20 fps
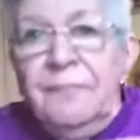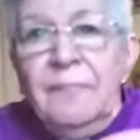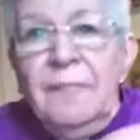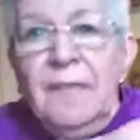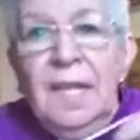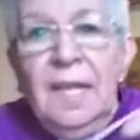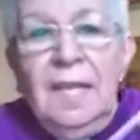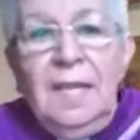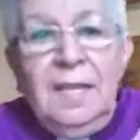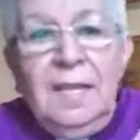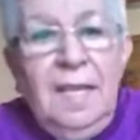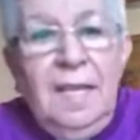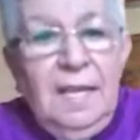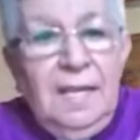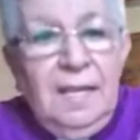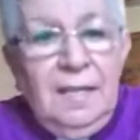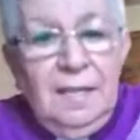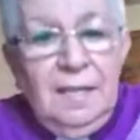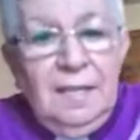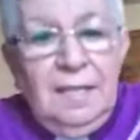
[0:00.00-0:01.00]
here.
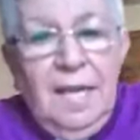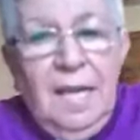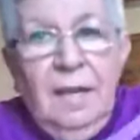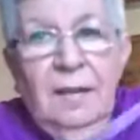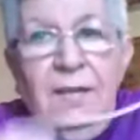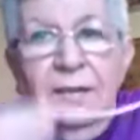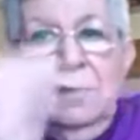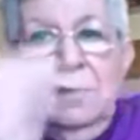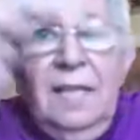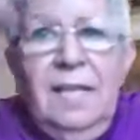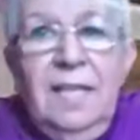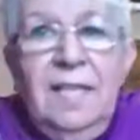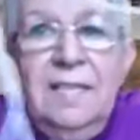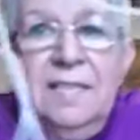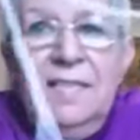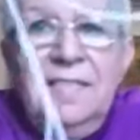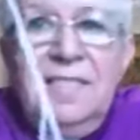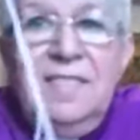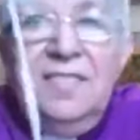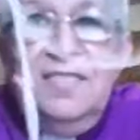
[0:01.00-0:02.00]
There.
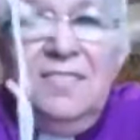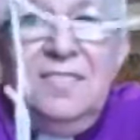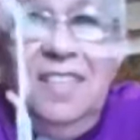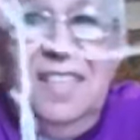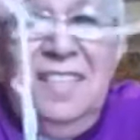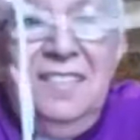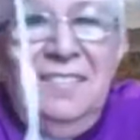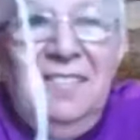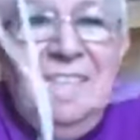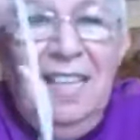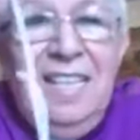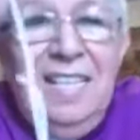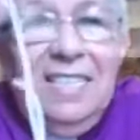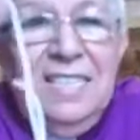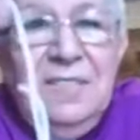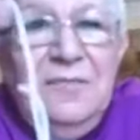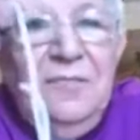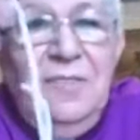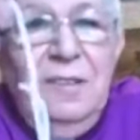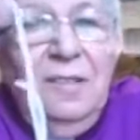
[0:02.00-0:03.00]
Now, here's the
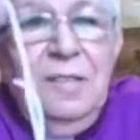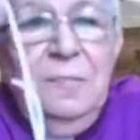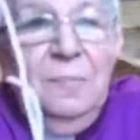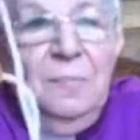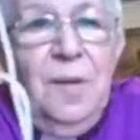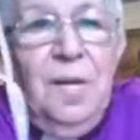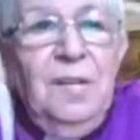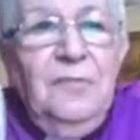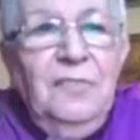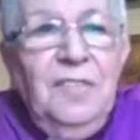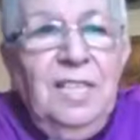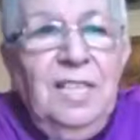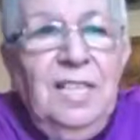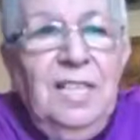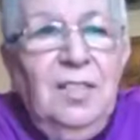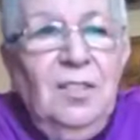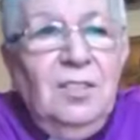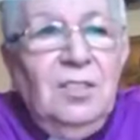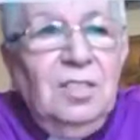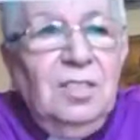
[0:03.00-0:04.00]
string, right? It's a
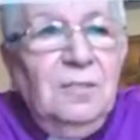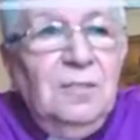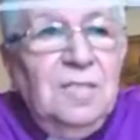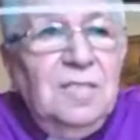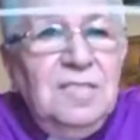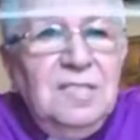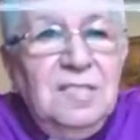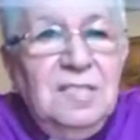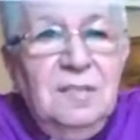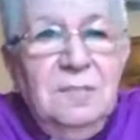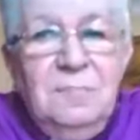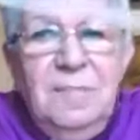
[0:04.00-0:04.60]
very perfectly